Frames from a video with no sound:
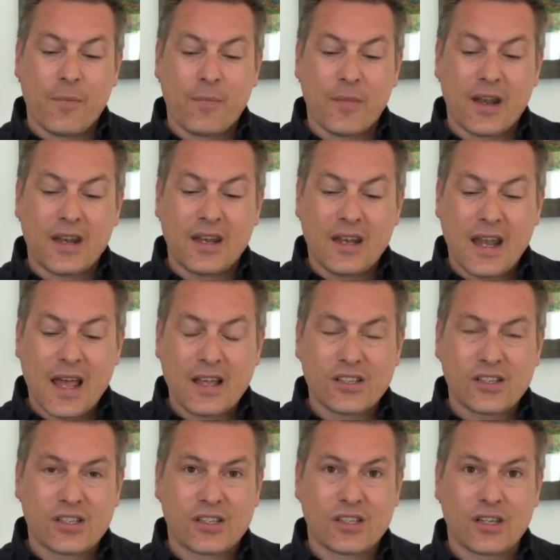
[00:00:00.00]

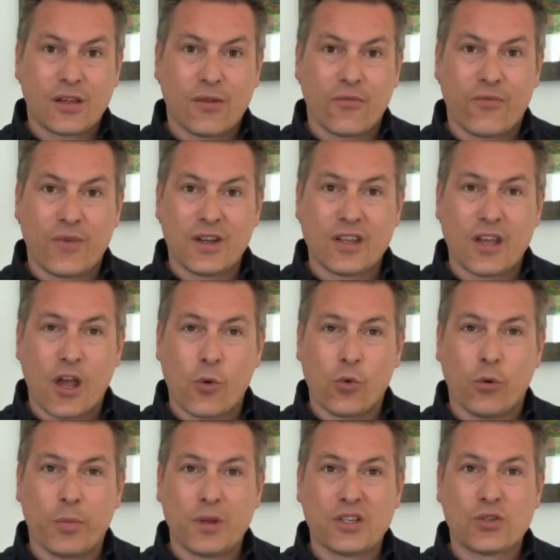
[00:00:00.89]
next video
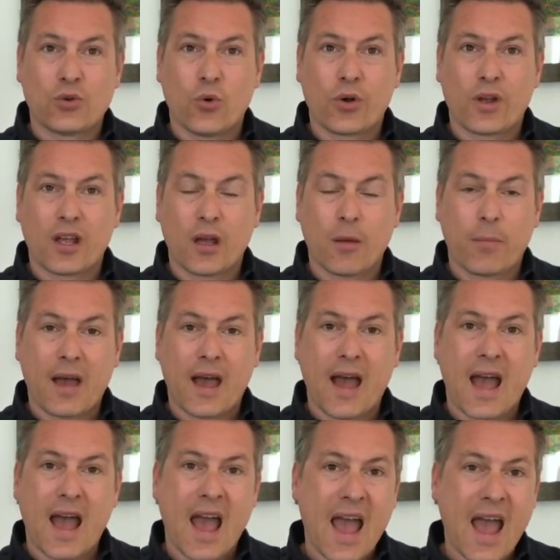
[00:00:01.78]
we'll be talking about
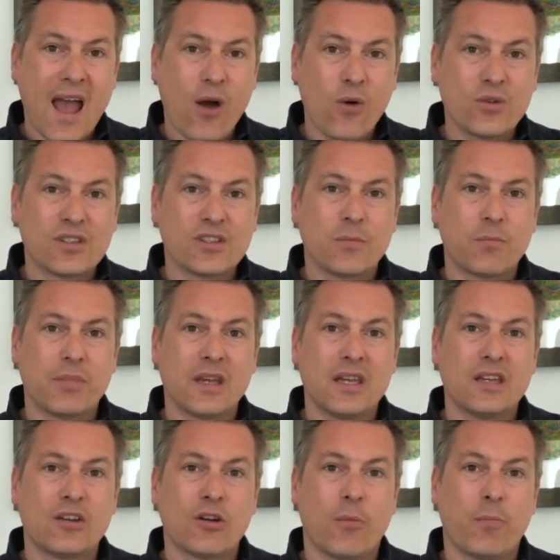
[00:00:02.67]
how to
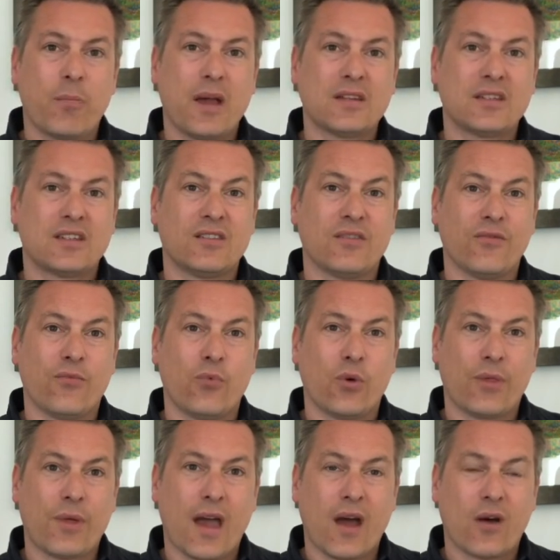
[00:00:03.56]
be competitive
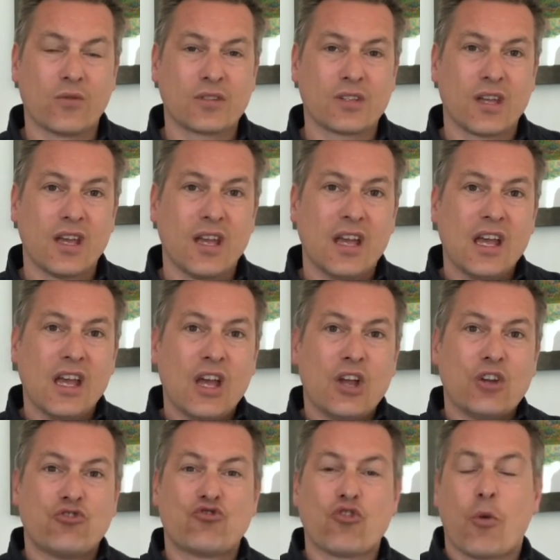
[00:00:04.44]
without
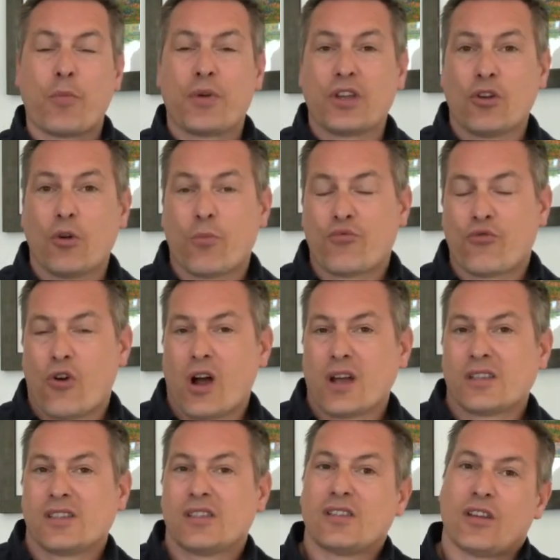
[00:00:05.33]
dropping your
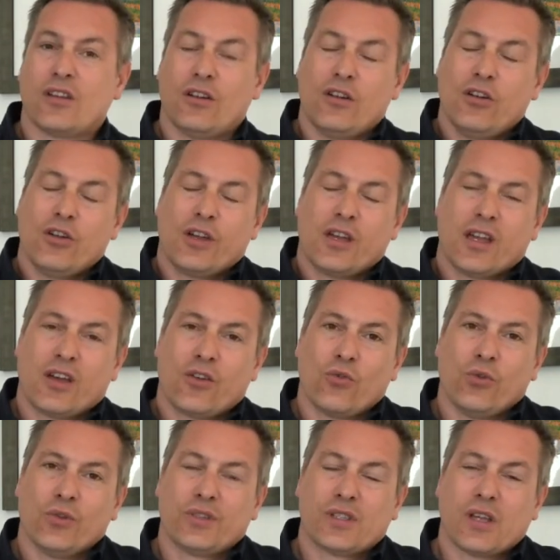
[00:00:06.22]
prices, and looking at
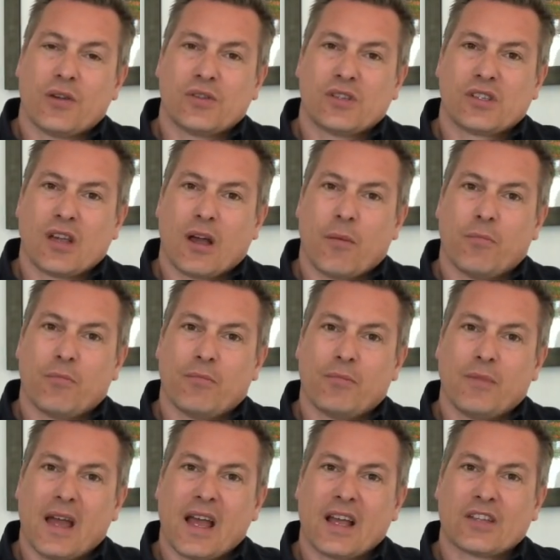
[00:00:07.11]
also
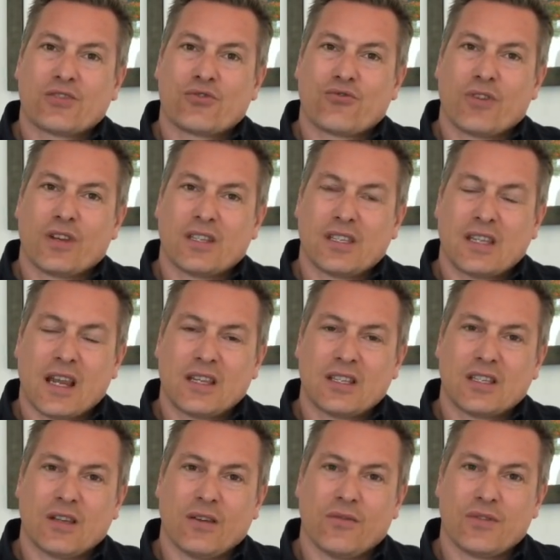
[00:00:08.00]
some extra
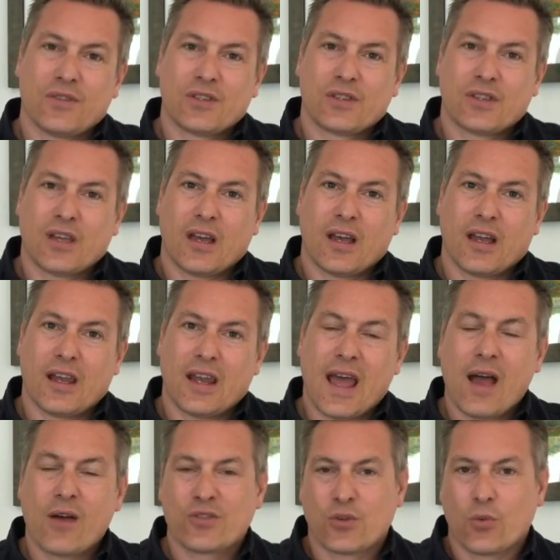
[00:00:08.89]
incentives and
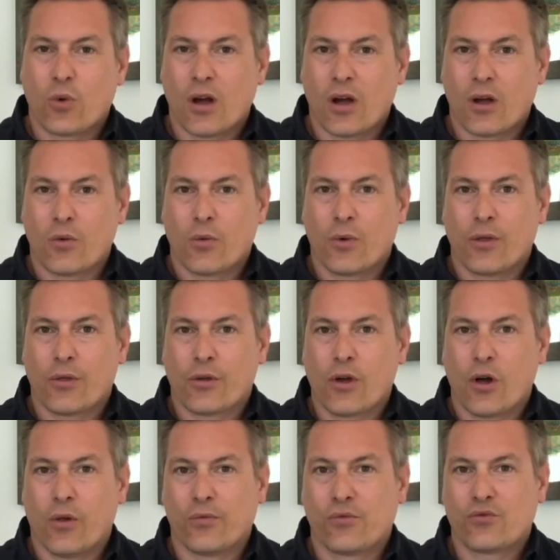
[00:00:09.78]
how to work with
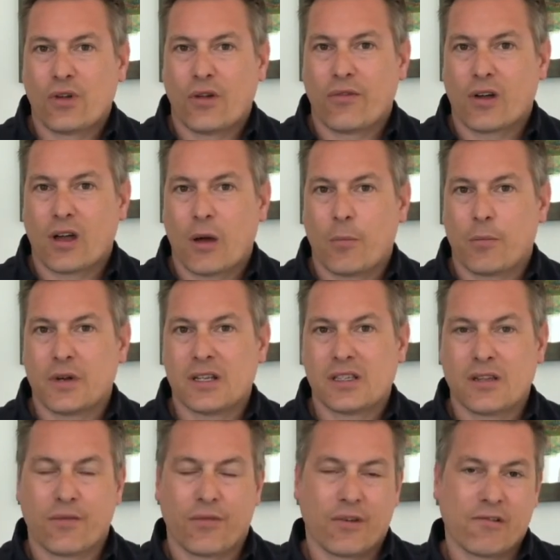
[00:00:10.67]
golf travel
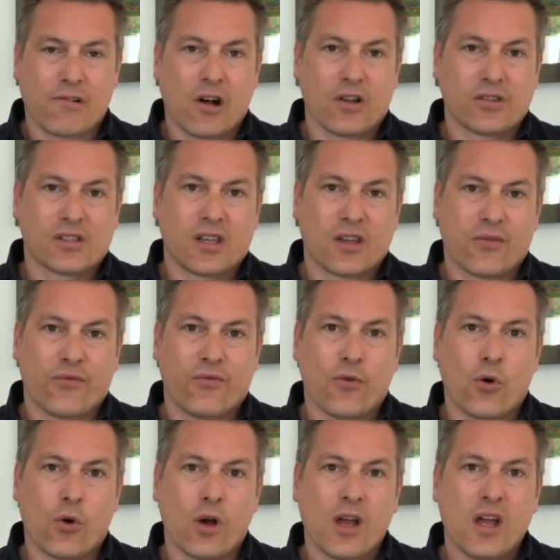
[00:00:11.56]
companies if they're asking
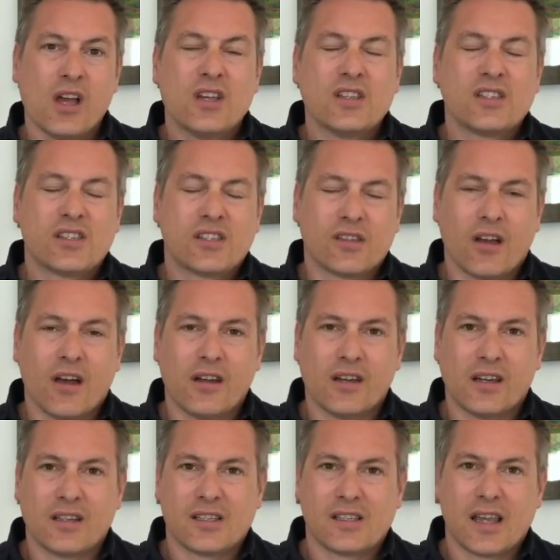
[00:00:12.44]
for certain
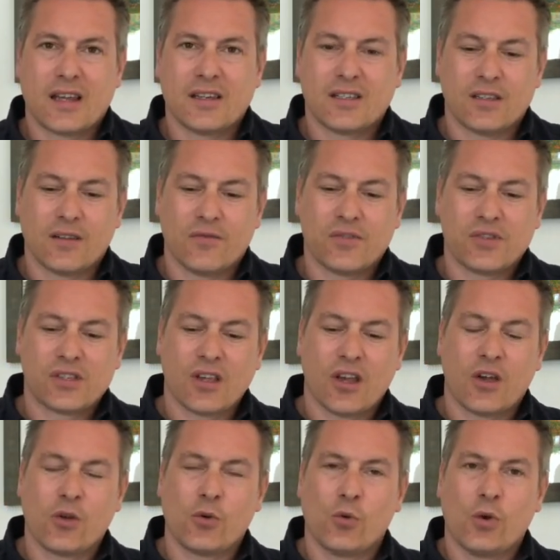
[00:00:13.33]
incentives.
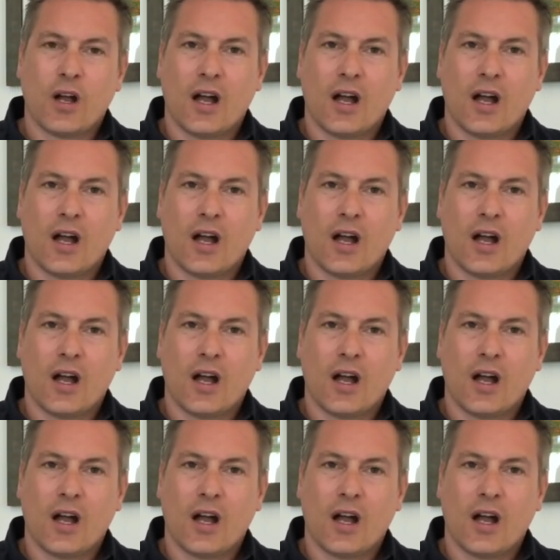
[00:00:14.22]
So